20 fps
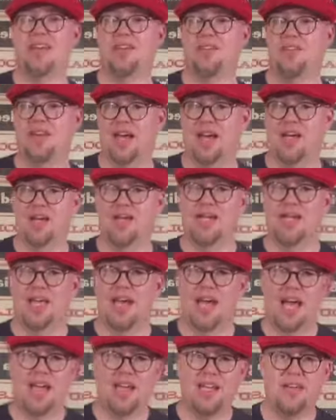of
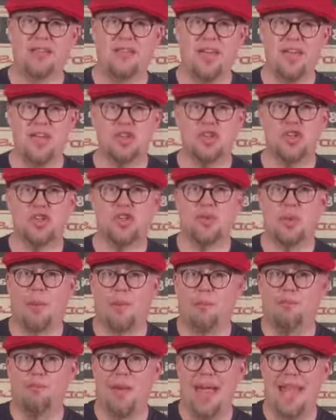an Avengers
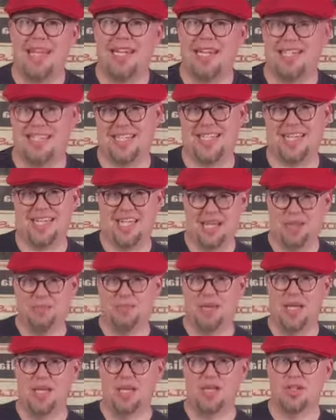Beta team
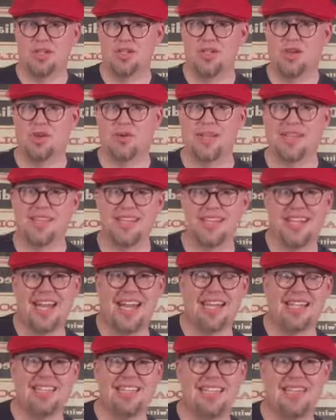during the
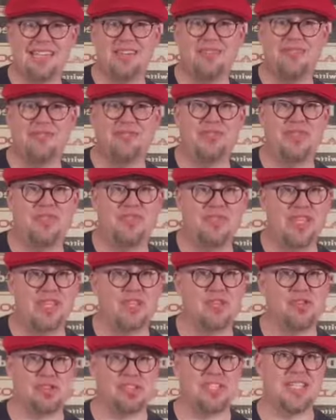
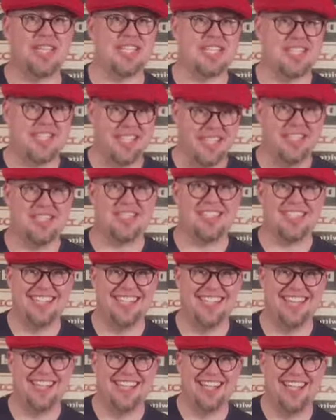1950s or 60s.
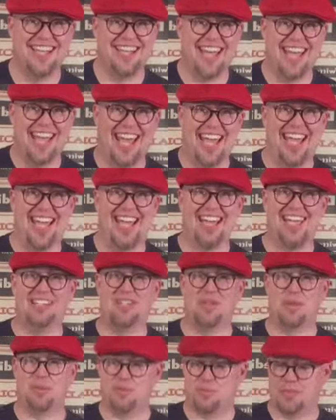
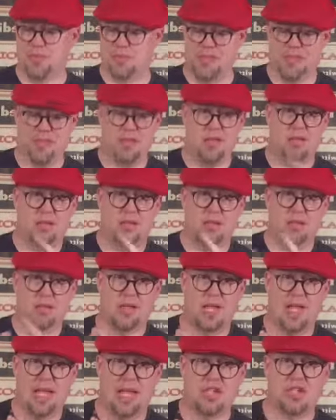And
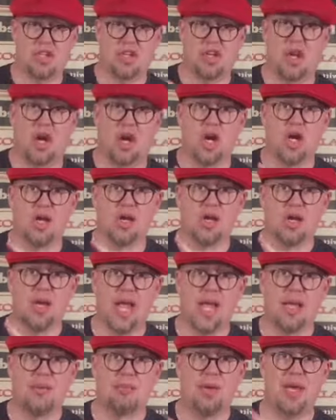Agent Carter,
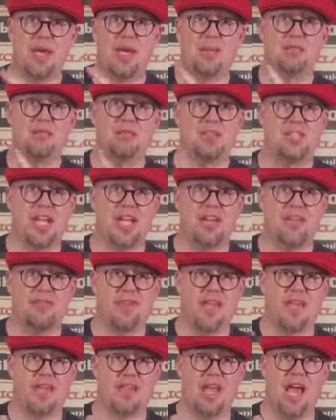Hank Pym, Janet
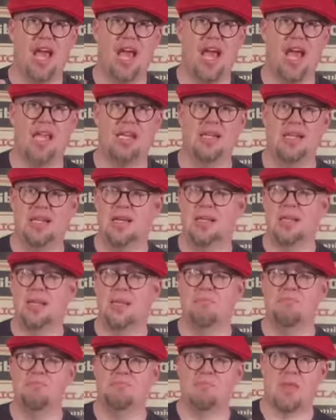Van Dyne,
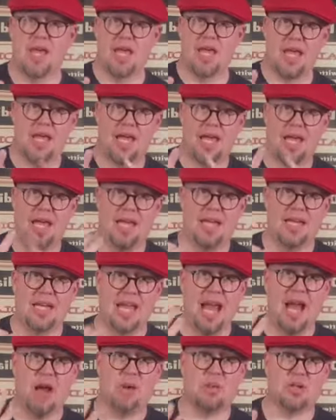and
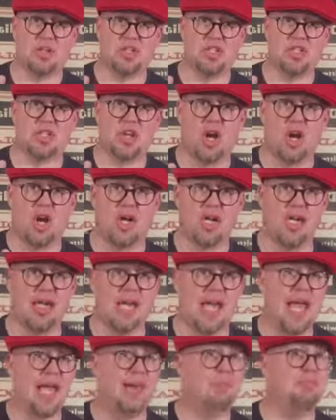Howard Stark,
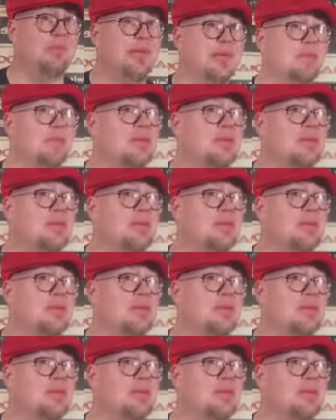and maybe